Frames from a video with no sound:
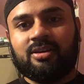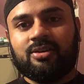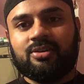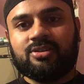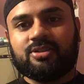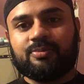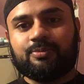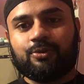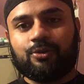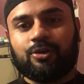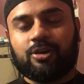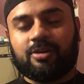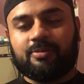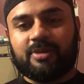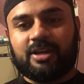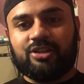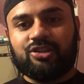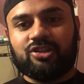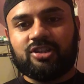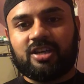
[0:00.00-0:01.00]
supporting
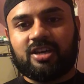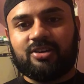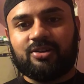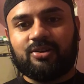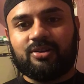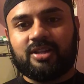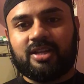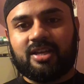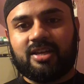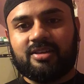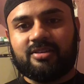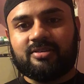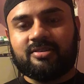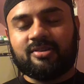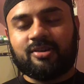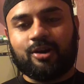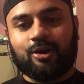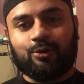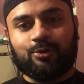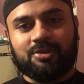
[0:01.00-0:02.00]
my channel and
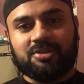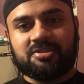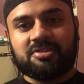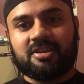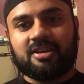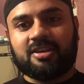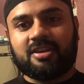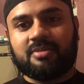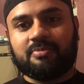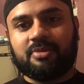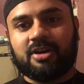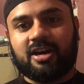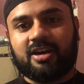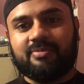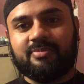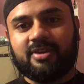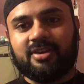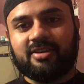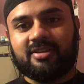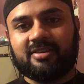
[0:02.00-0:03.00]
always sticking by
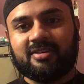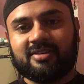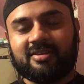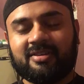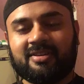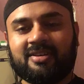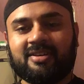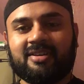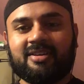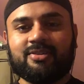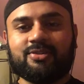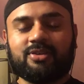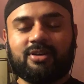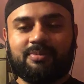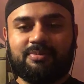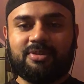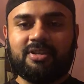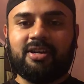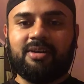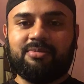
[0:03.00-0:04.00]
me, so I'm,
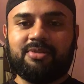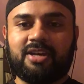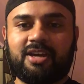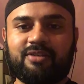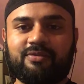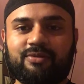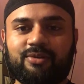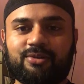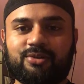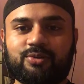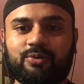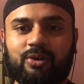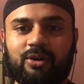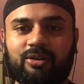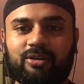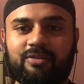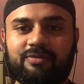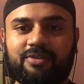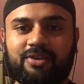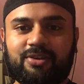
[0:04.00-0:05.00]
I'm thankful to
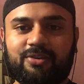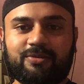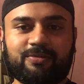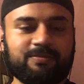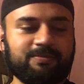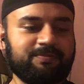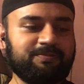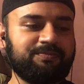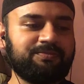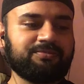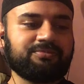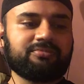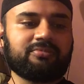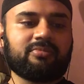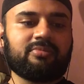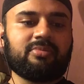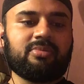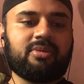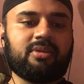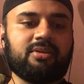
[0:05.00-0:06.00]
all of you.
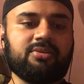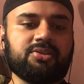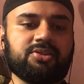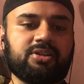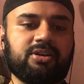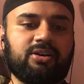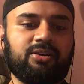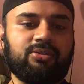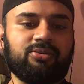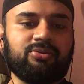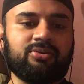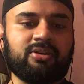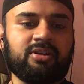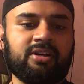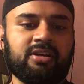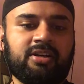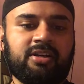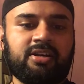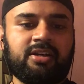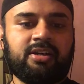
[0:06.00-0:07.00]
So
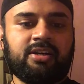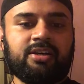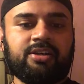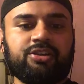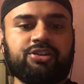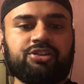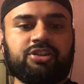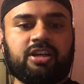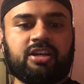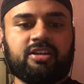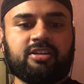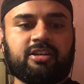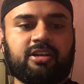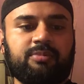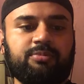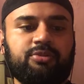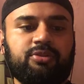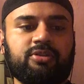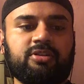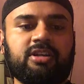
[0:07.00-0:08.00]
Sheikh
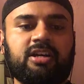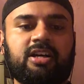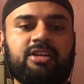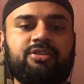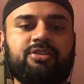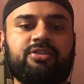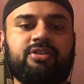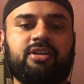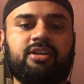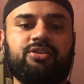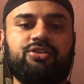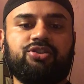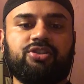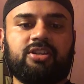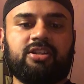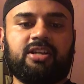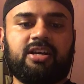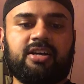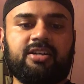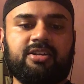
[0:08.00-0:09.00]
Abdul Qadir
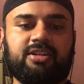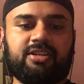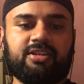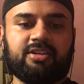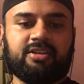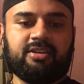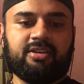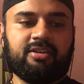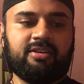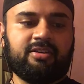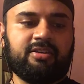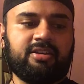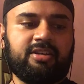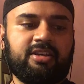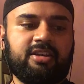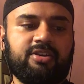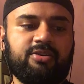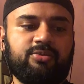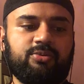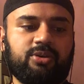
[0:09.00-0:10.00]
Al-Jilani,
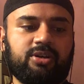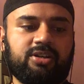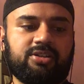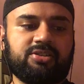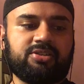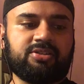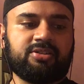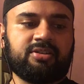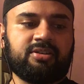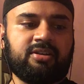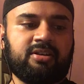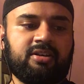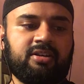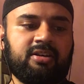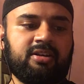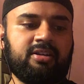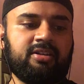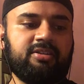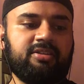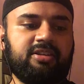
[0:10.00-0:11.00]
he was
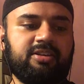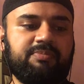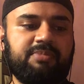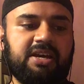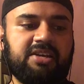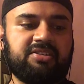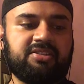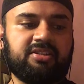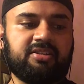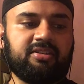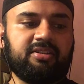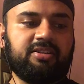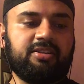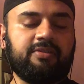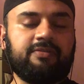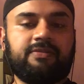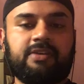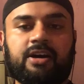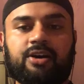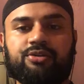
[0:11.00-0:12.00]
the basically the
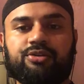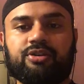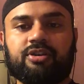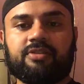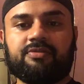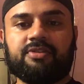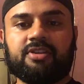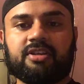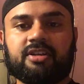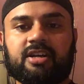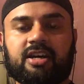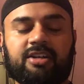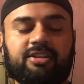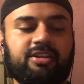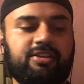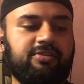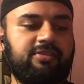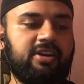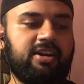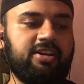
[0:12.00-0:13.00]
founder of the
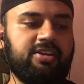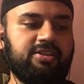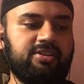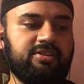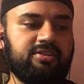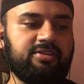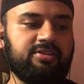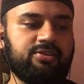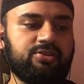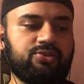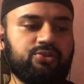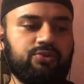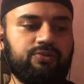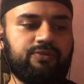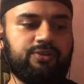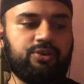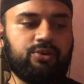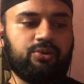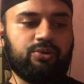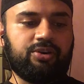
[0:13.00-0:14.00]
Qadiri
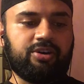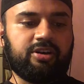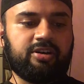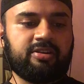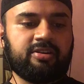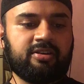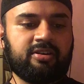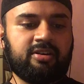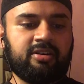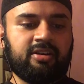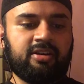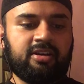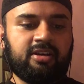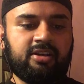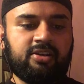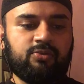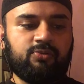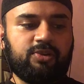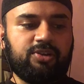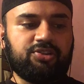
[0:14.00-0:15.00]
Sufi order,
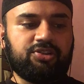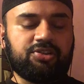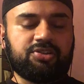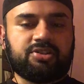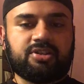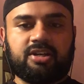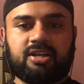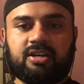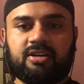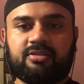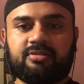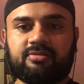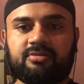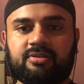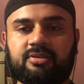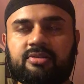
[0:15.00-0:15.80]
which is uh,